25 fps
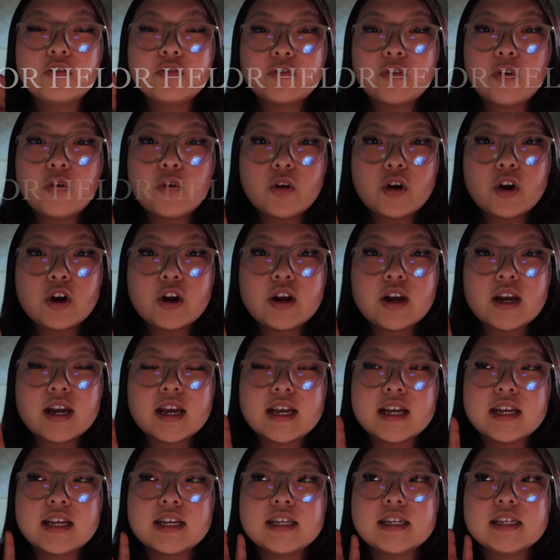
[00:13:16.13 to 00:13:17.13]
4
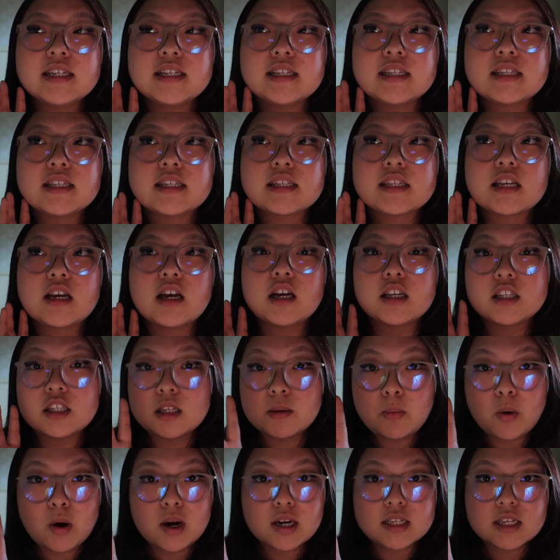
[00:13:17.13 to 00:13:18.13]
is a
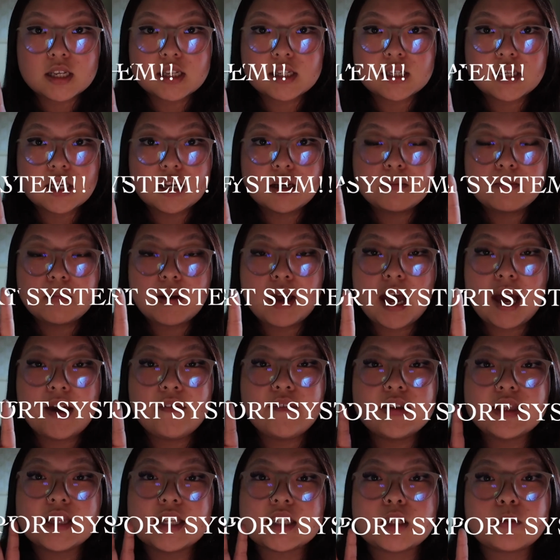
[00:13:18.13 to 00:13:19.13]
support system.
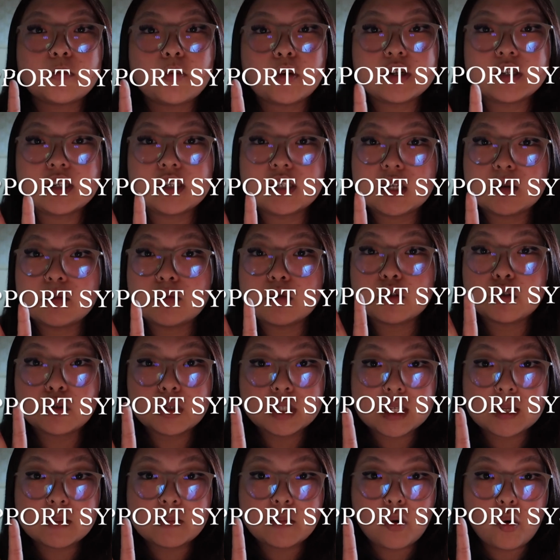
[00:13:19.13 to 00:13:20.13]
Having that support system is
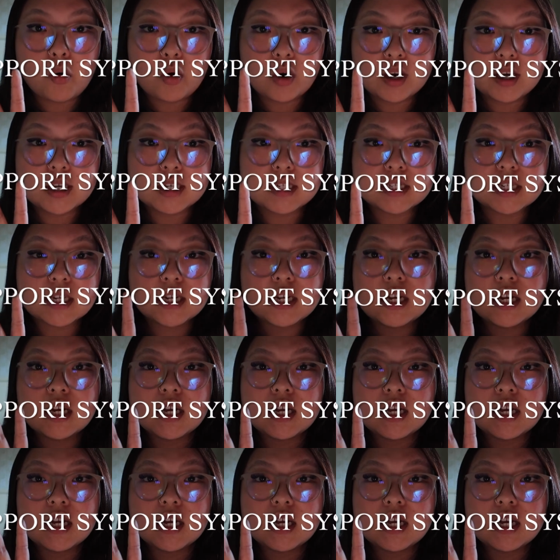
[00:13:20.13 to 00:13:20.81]
really important.